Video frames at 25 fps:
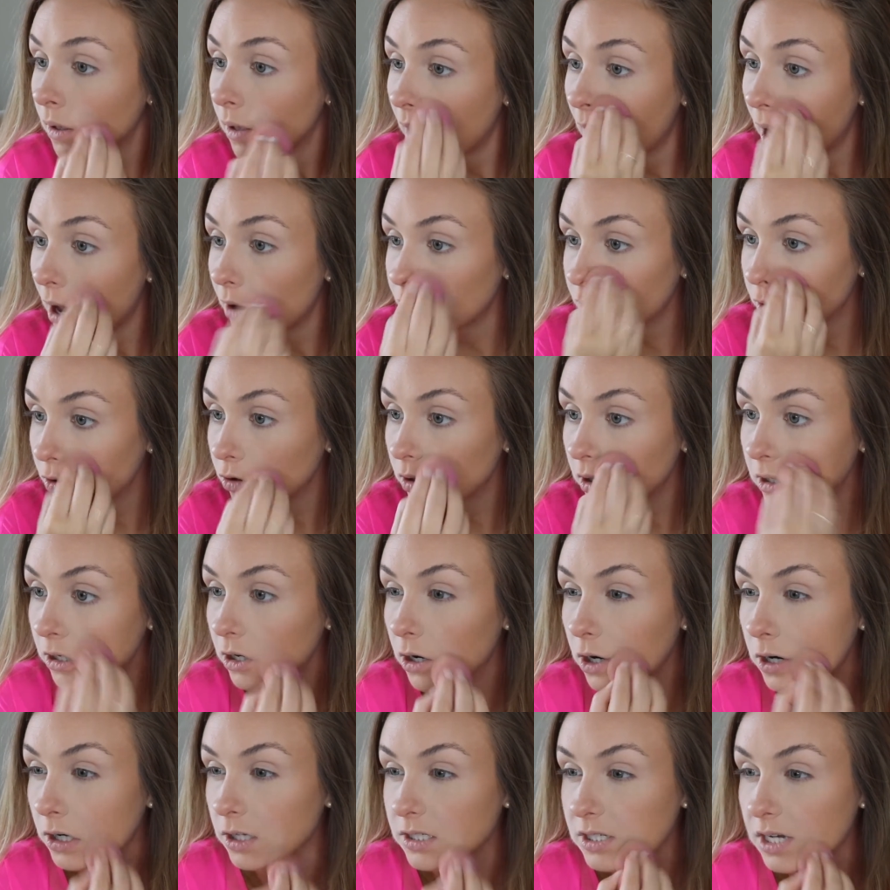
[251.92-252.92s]
have a really
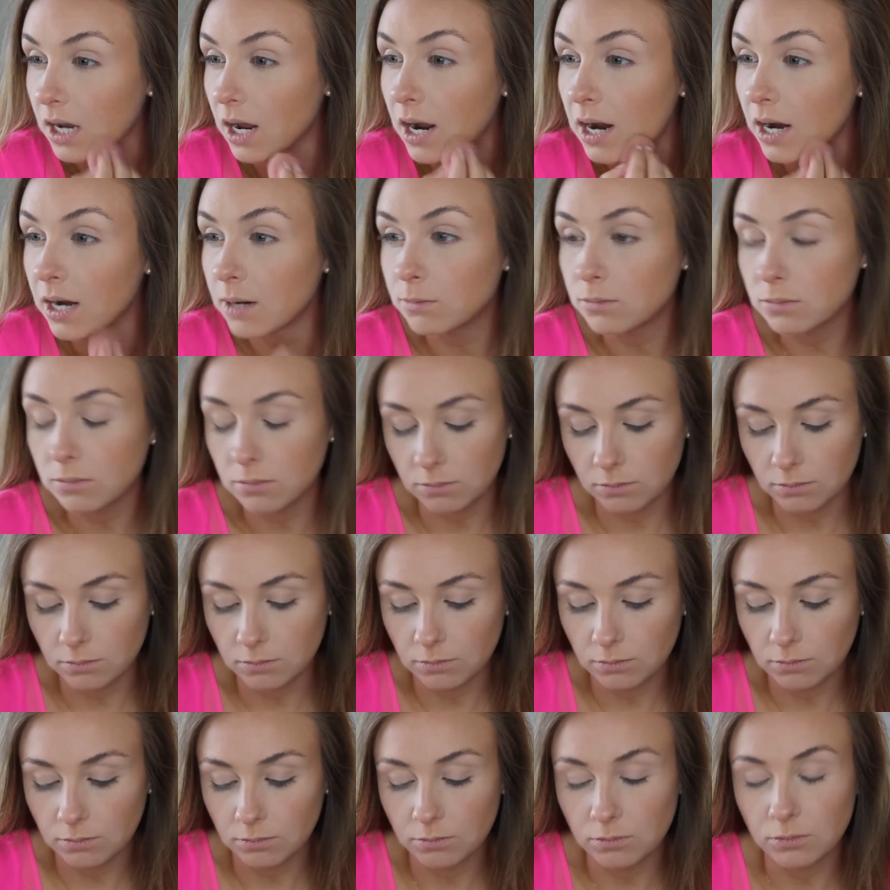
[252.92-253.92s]
hard time
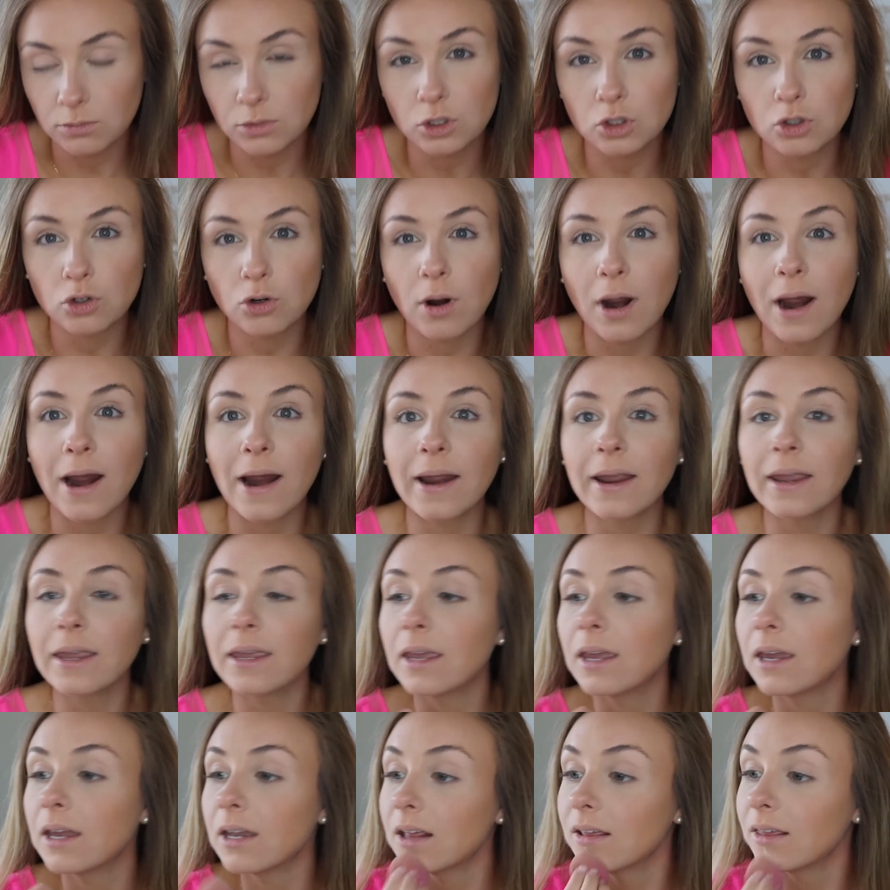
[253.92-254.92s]
trying
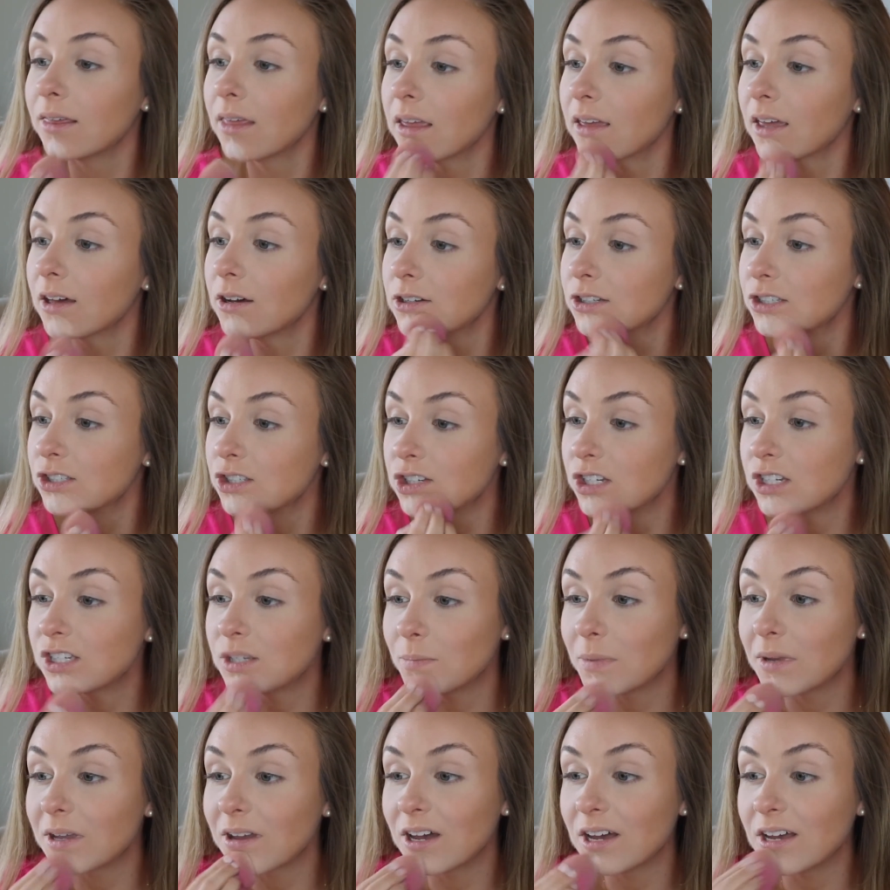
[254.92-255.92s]
anything else
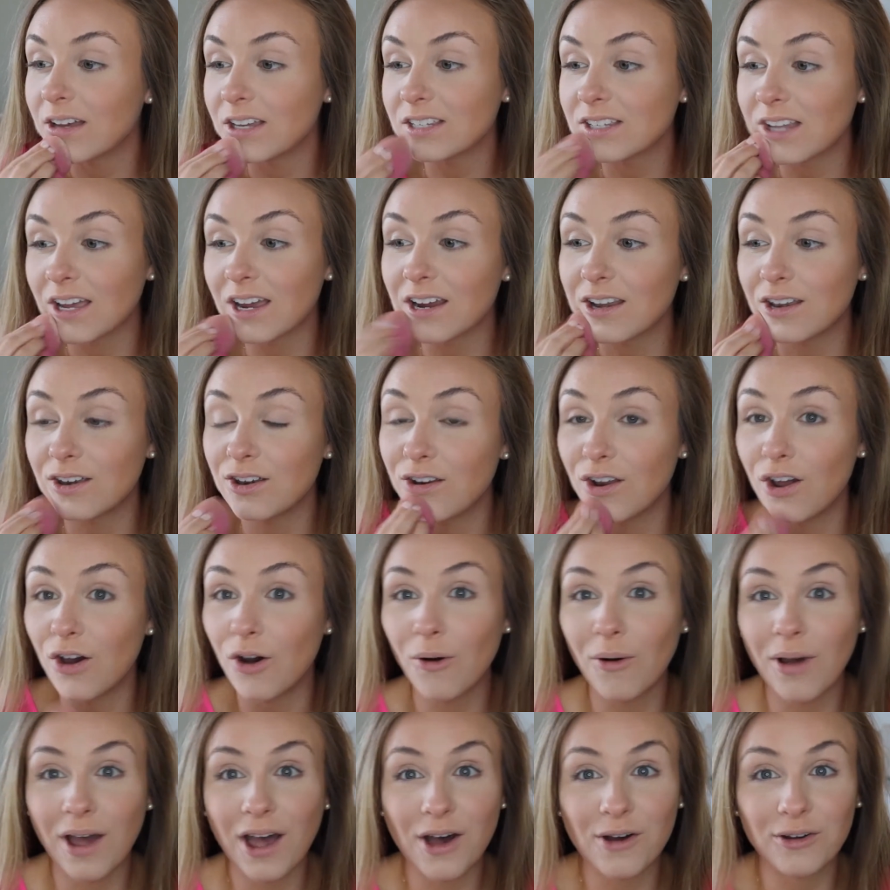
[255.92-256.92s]
just because I
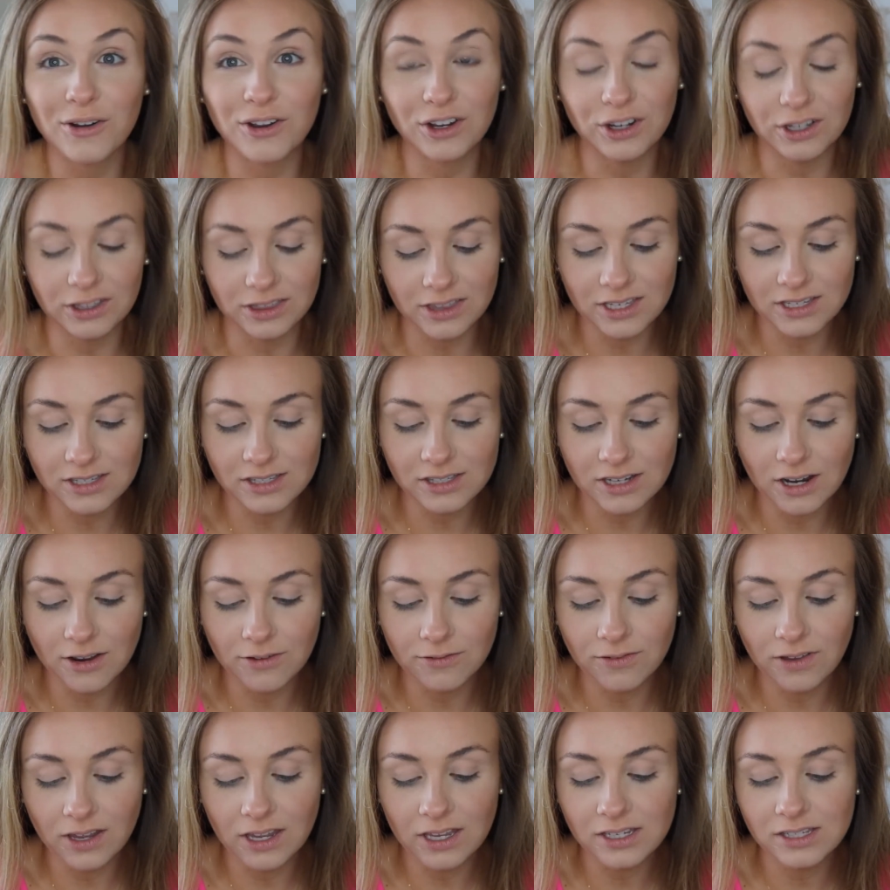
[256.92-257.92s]
know how good this
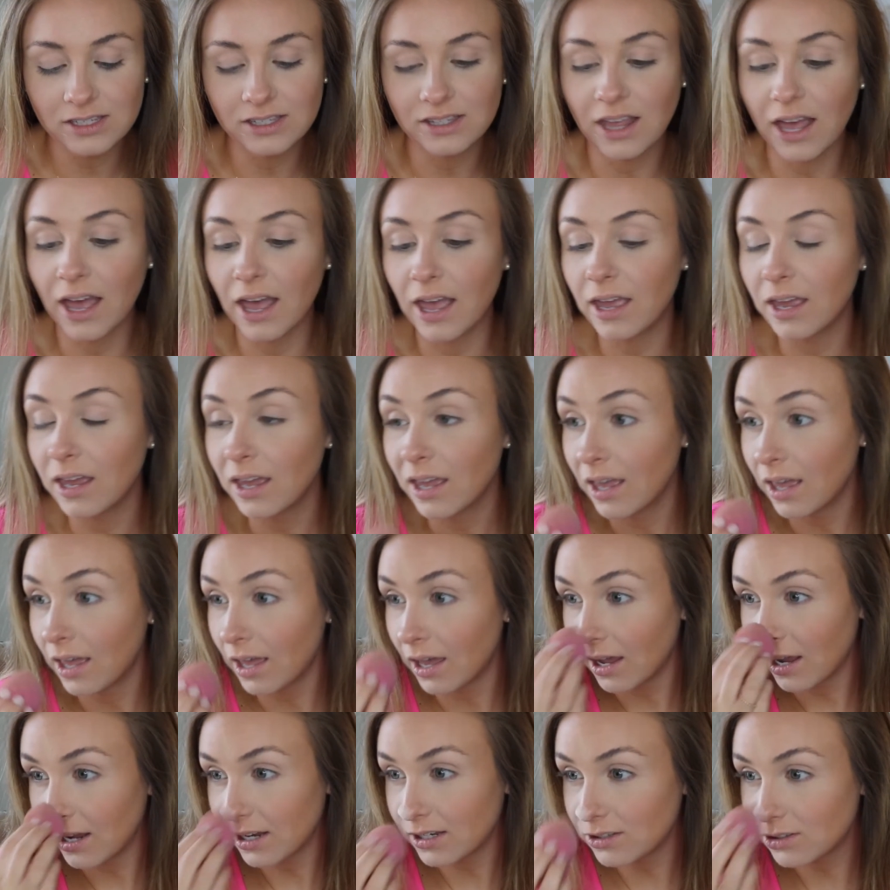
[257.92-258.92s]
stuff is, that
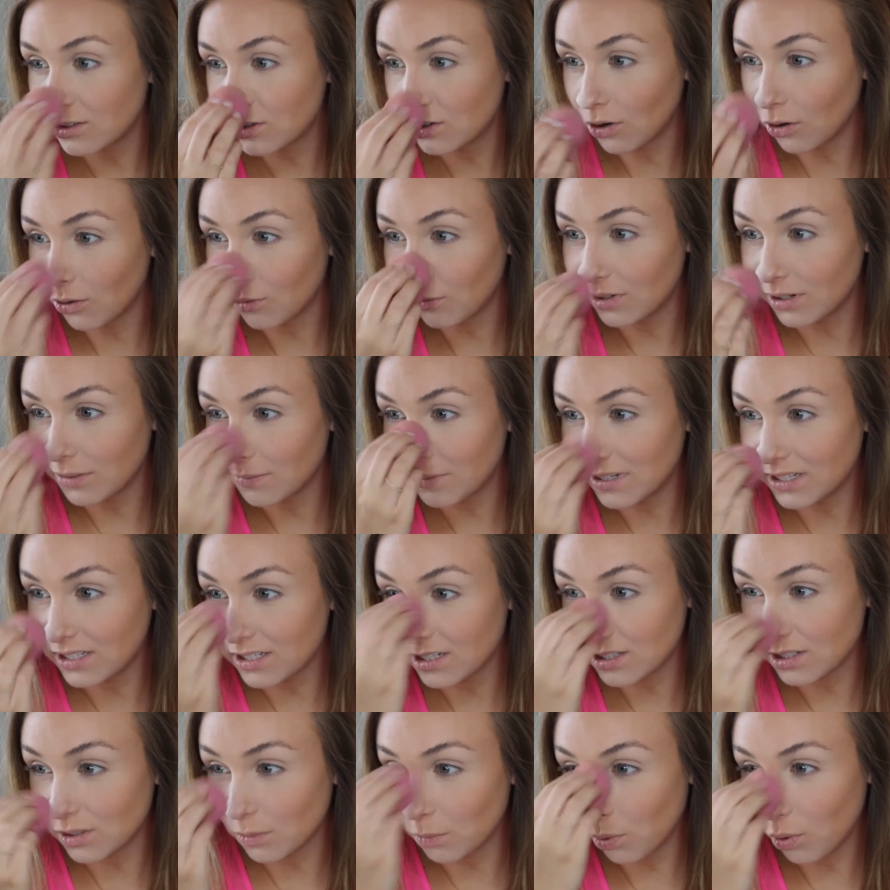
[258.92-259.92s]
I don't want to be
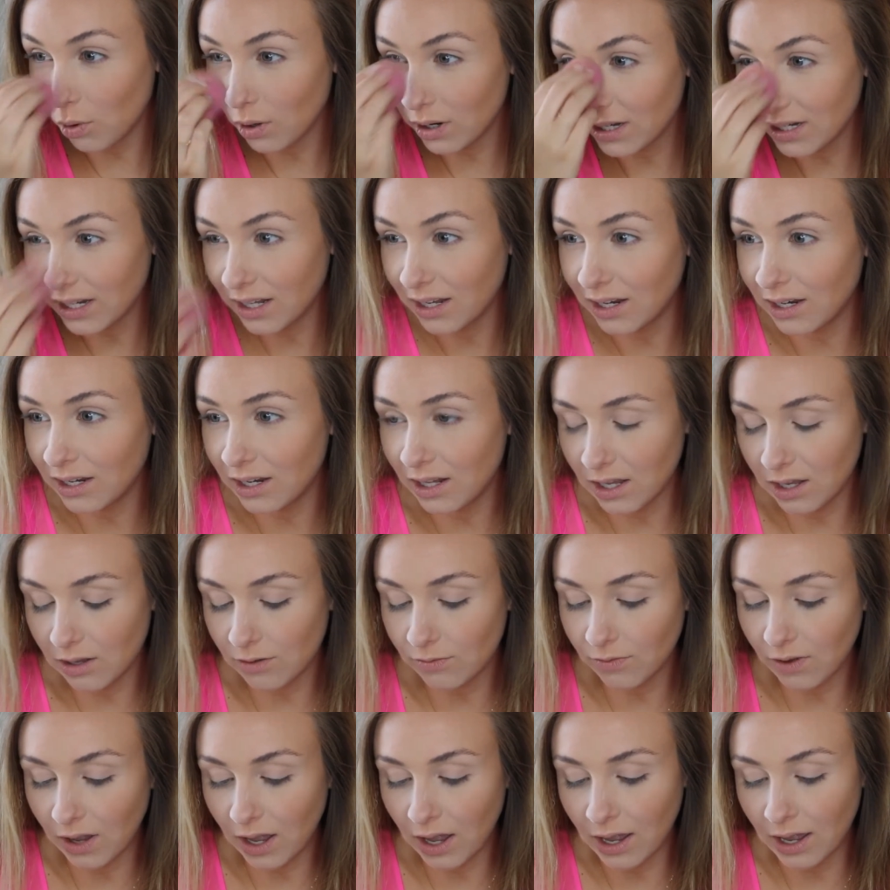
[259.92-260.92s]
disappointed
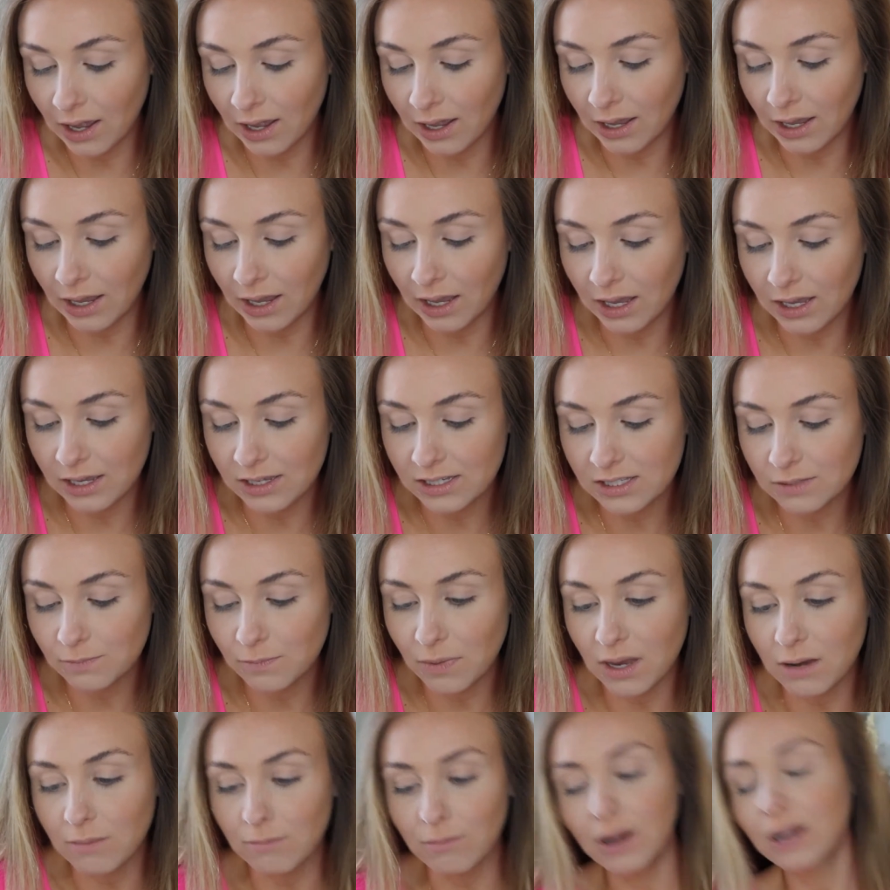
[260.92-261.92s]
if I
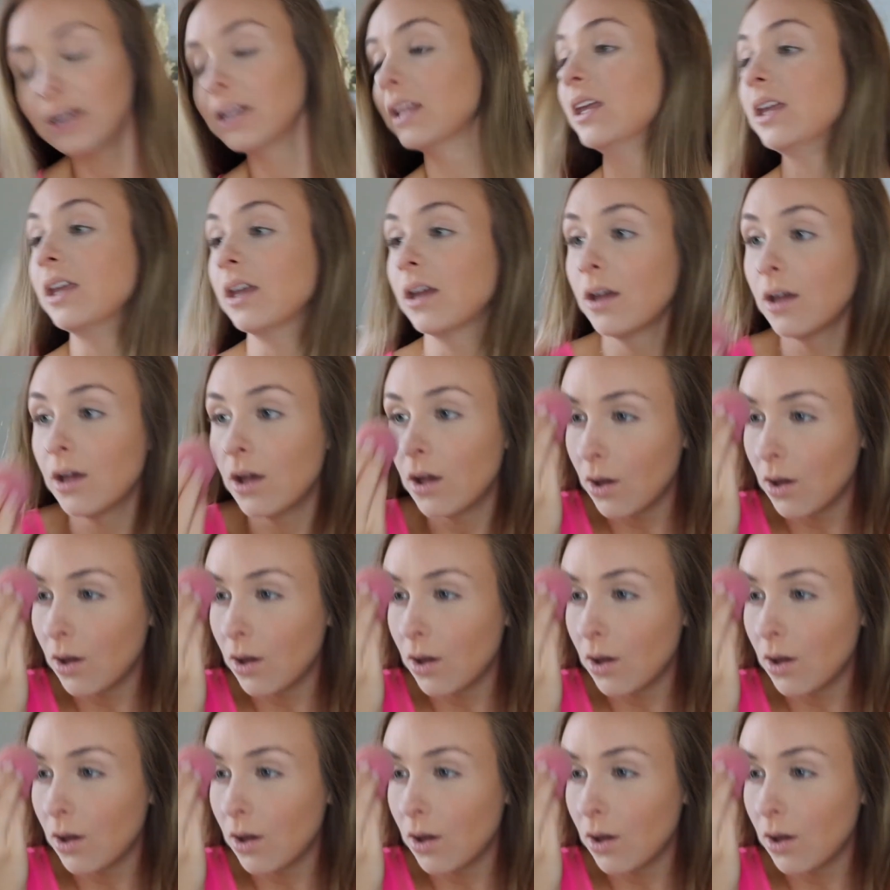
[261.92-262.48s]
spend money